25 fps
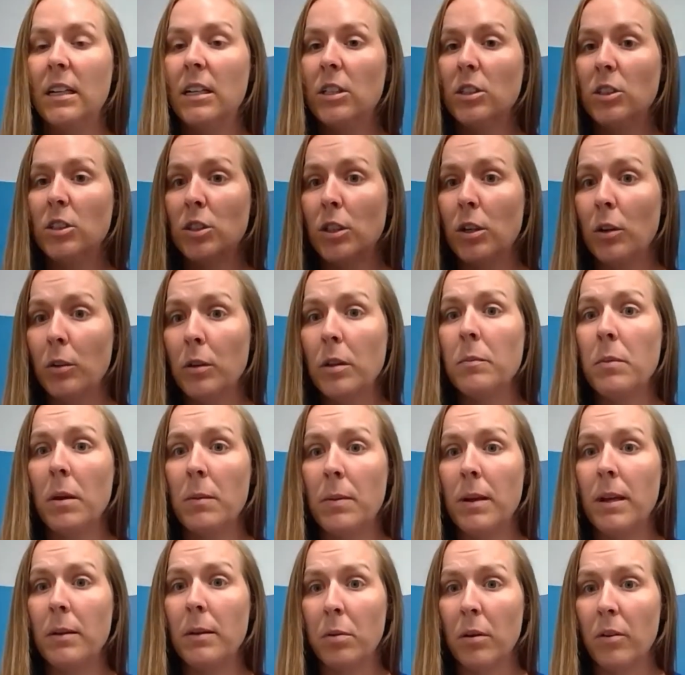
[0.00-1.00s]
should only be
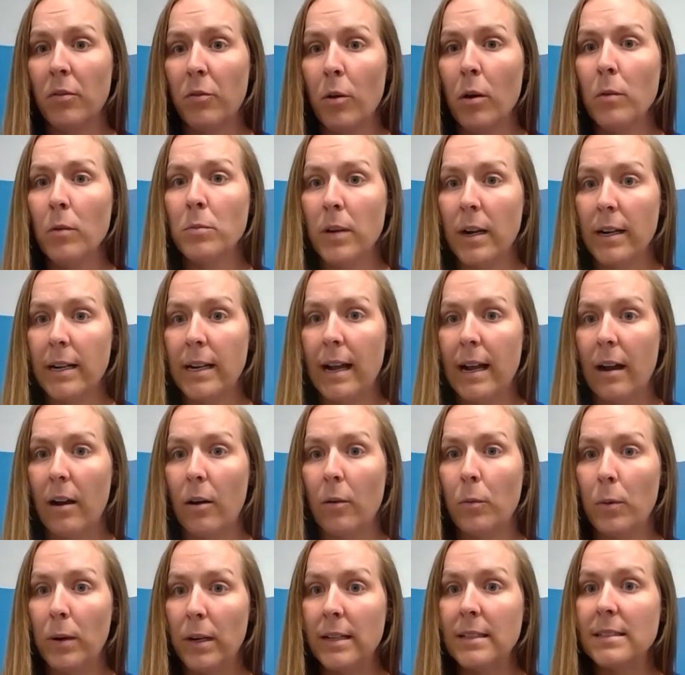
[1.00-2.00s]
being performed right now
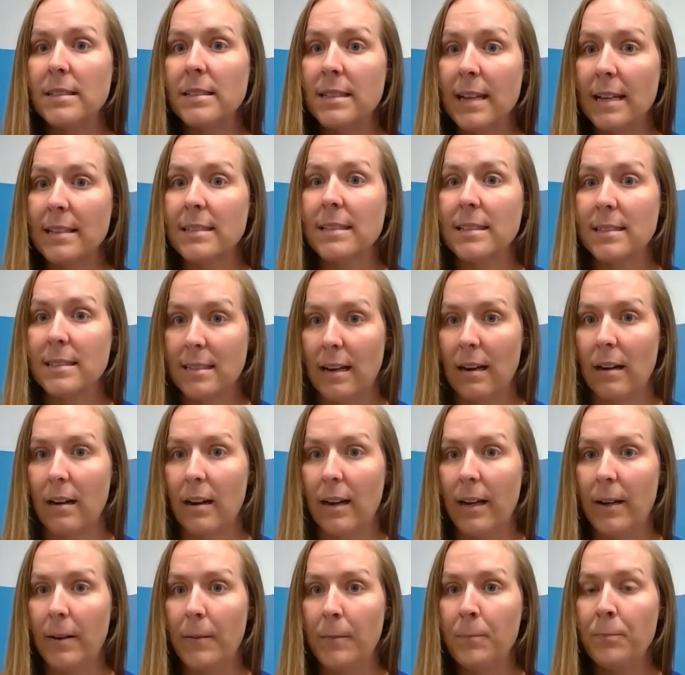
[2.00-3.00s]
when it's
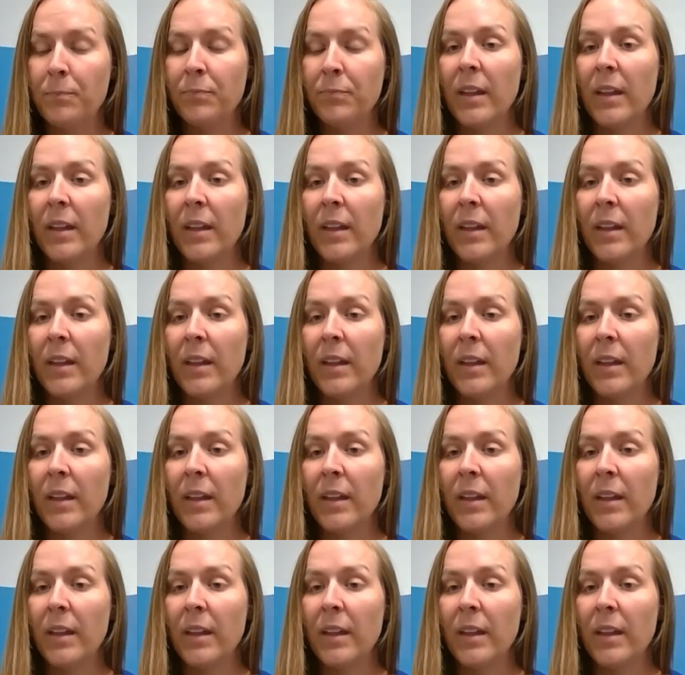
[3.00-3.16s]
necessary,